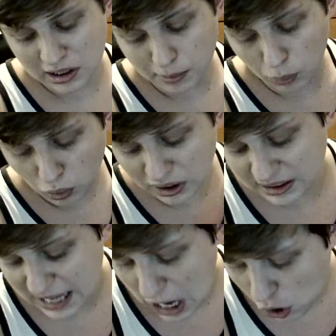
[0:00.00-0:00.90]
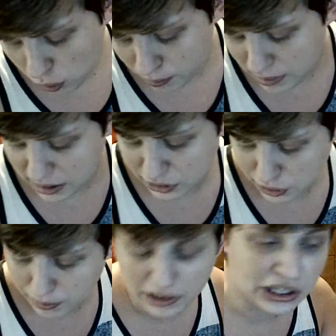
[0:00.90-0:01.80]
number 1 is how much
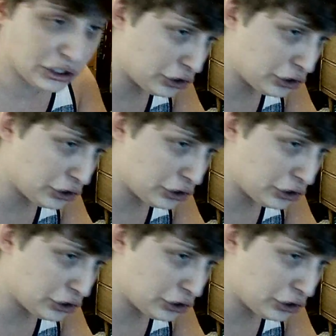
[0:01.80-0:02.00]
money do